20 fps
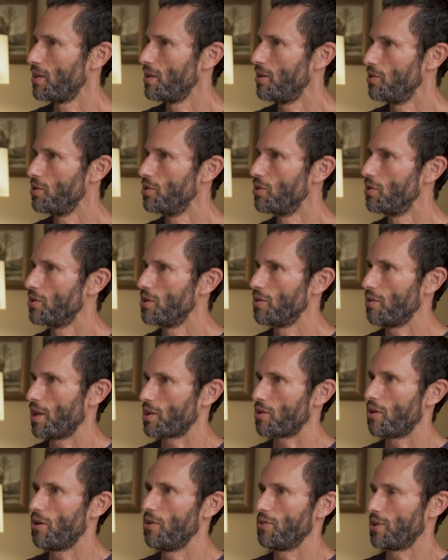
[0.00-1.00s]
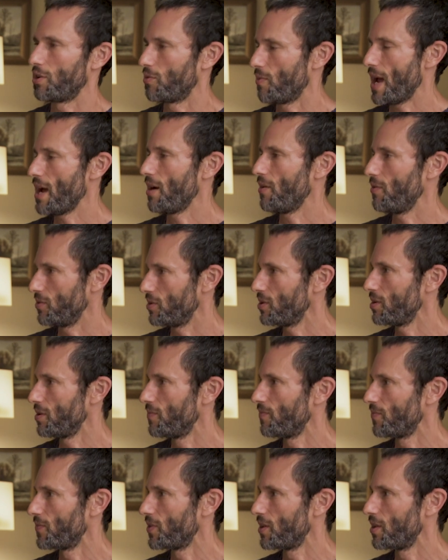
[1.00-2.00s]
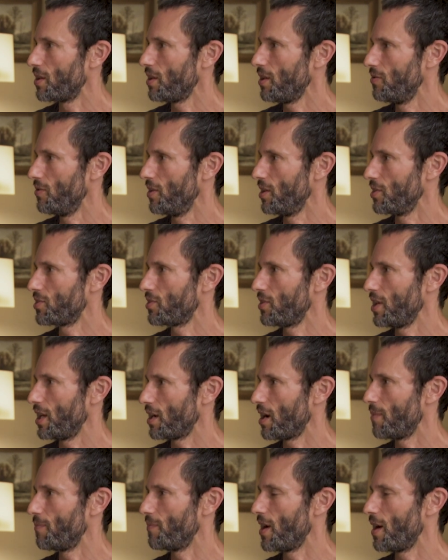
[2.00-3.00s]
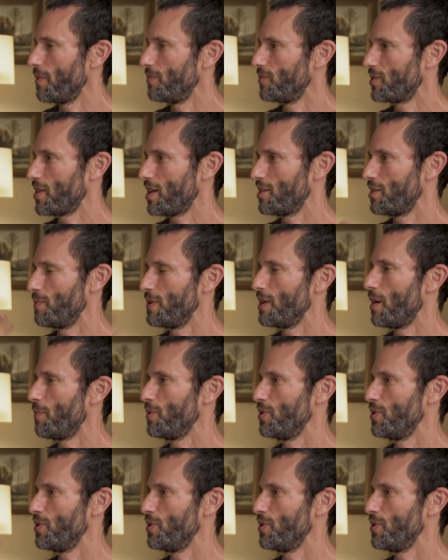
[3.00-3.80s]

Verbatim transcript: you know, you're like on the ground in this thing. I'm, I'm tend to be